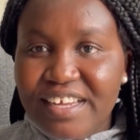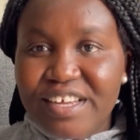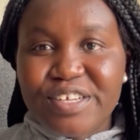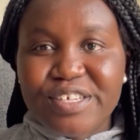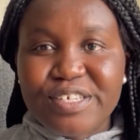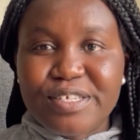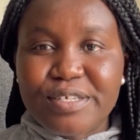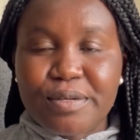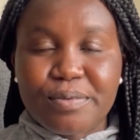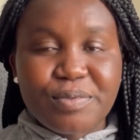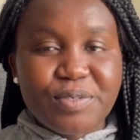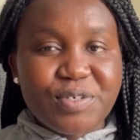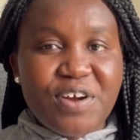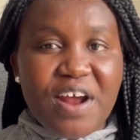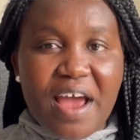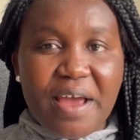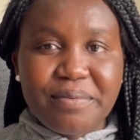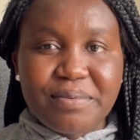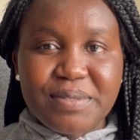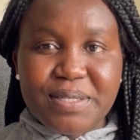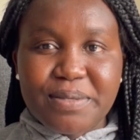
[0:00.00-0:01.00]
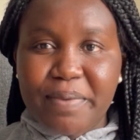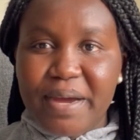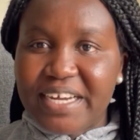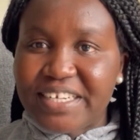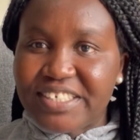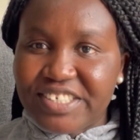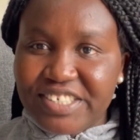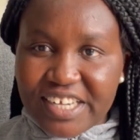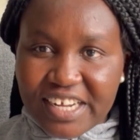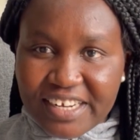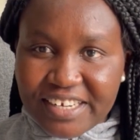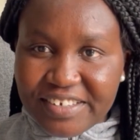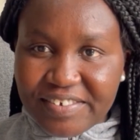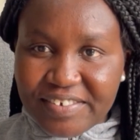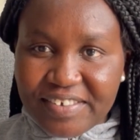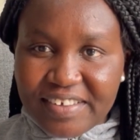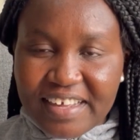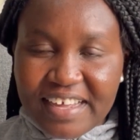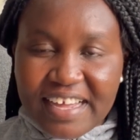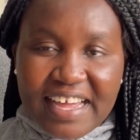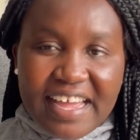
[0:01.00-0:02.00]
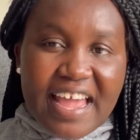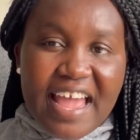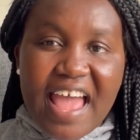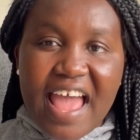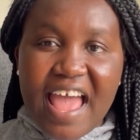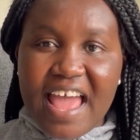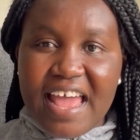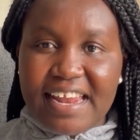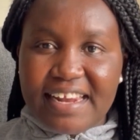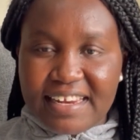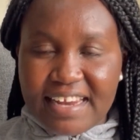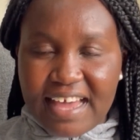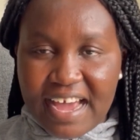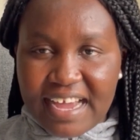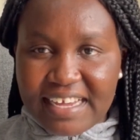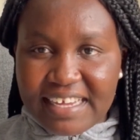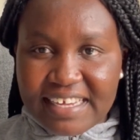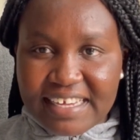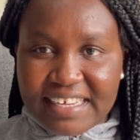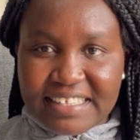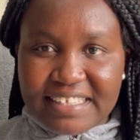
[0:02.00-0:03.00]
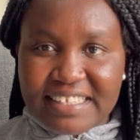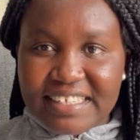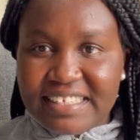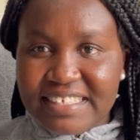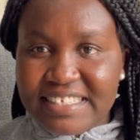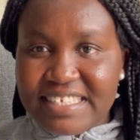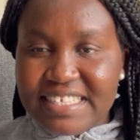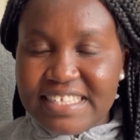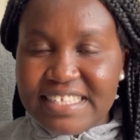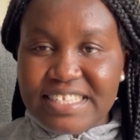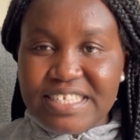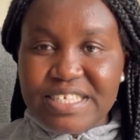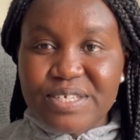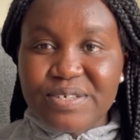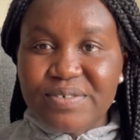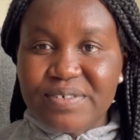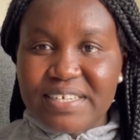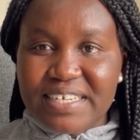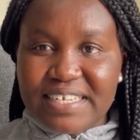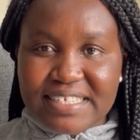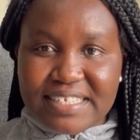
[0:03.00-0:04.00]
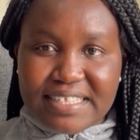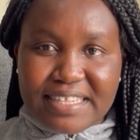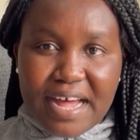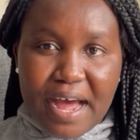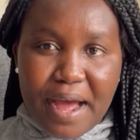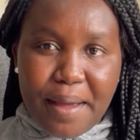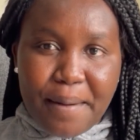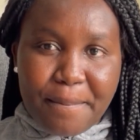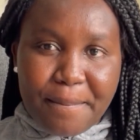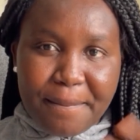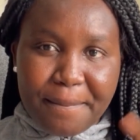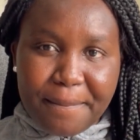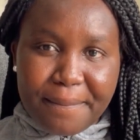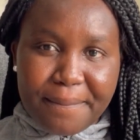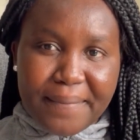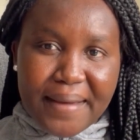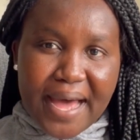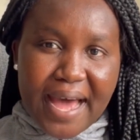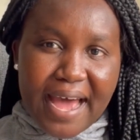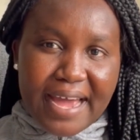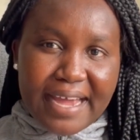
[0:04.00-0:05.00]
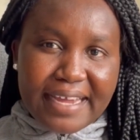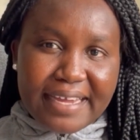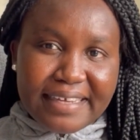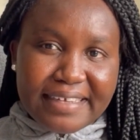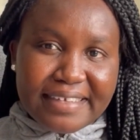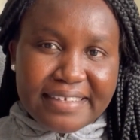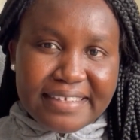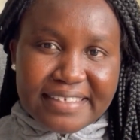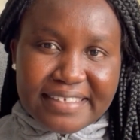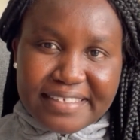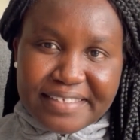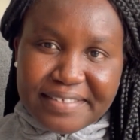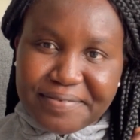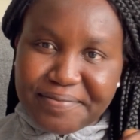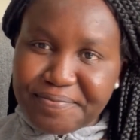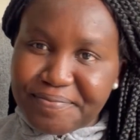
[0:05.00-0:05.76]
subscribe to my channel, and like it. See you next time. Bye.